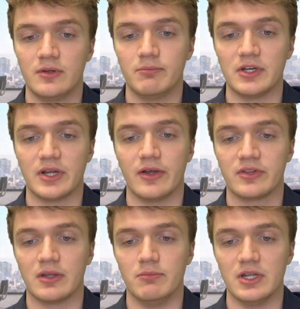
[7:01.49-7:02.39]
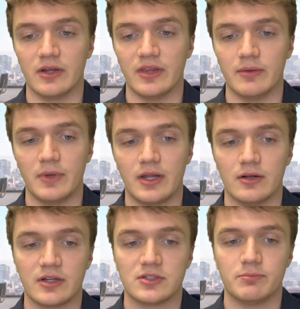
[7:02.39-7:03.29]
mental health can be on them and
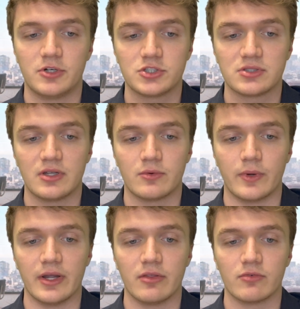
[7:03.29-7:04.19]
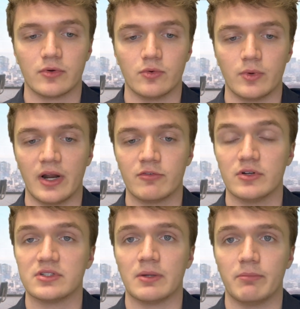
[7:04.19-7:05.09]
elect to push their way through whatever
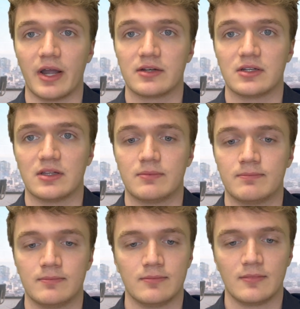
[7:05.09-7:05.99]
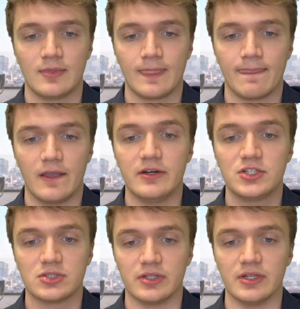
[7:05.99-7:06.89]
is impacting them.
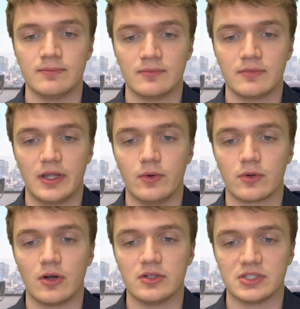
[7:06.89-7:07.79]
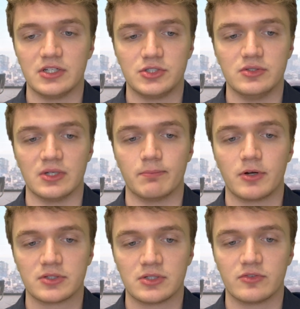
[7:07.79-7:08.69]
Additionally, it will cause issues in
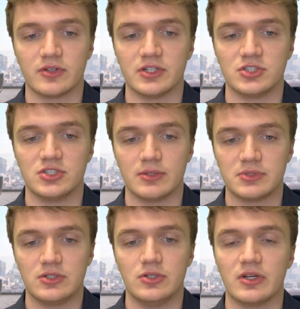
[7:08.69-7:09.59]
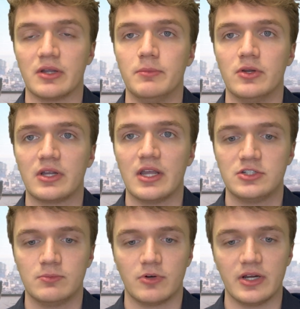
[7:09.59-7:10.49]
personal relationships due to
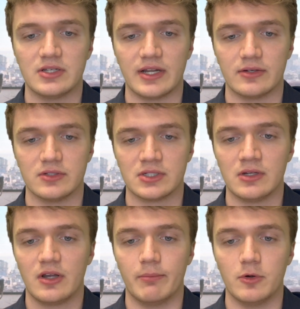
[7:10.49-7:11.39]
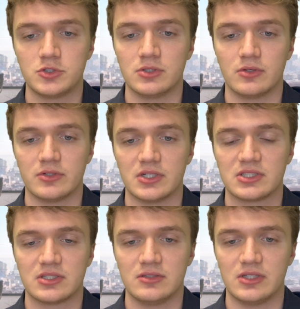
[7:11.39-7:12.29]
communication breakdowns, emotional
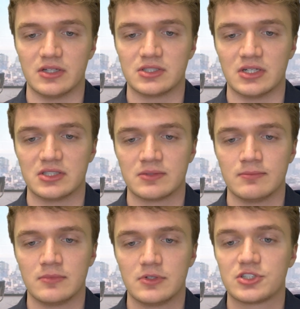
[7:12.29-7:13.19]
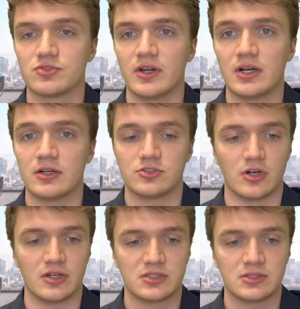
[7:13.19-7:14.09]
distance, strain on
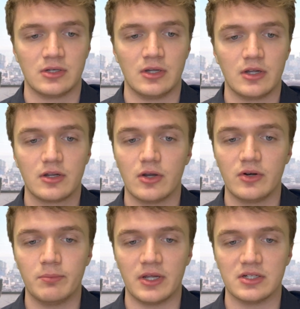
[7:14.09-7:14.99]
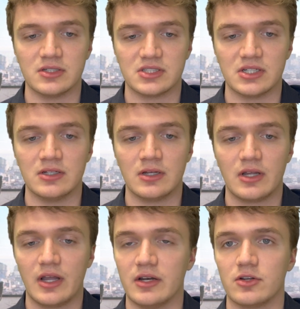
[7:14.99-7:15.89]
trust, codependency,
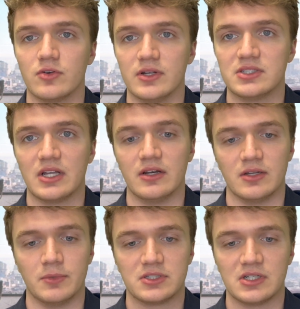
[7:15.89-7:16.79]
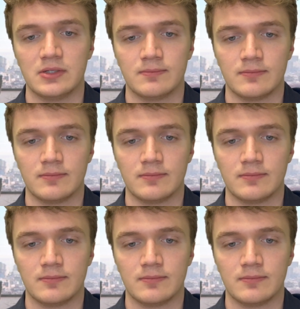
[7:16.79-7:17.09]
and decreased intimacy.